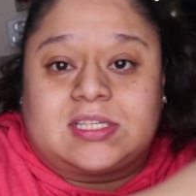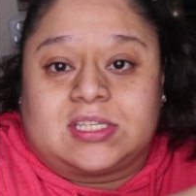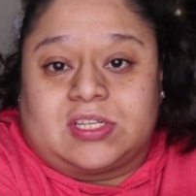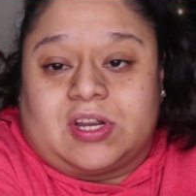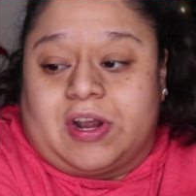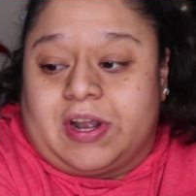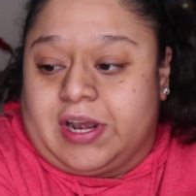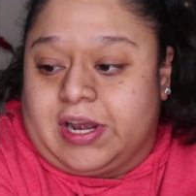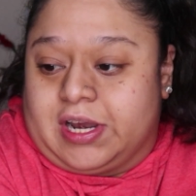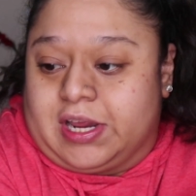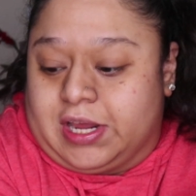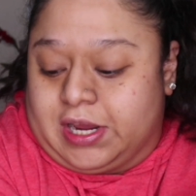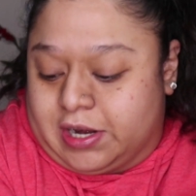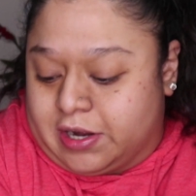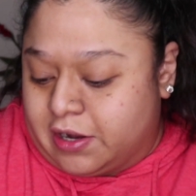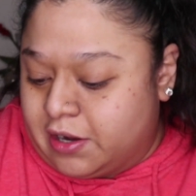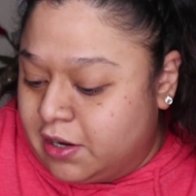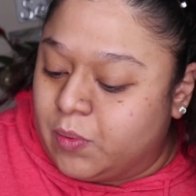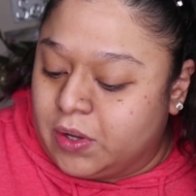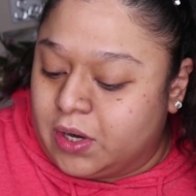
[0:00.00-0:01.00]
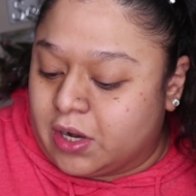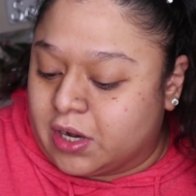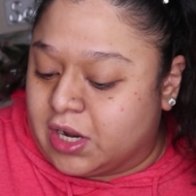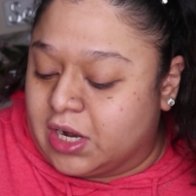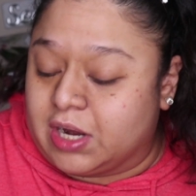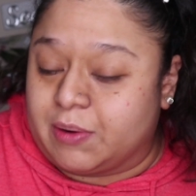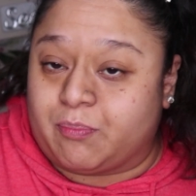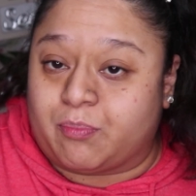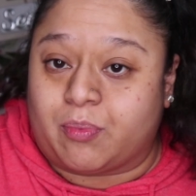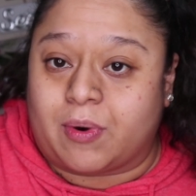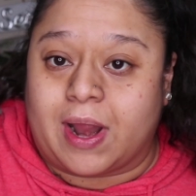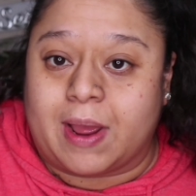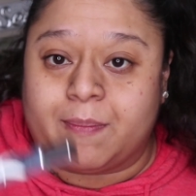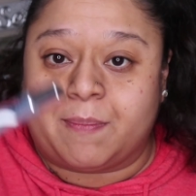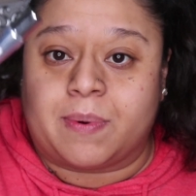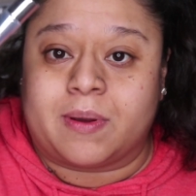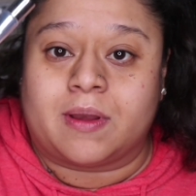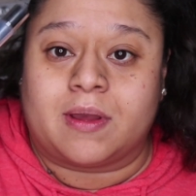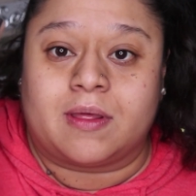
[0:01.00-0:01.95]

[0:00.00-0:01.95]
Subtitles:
started here. We are gonna prep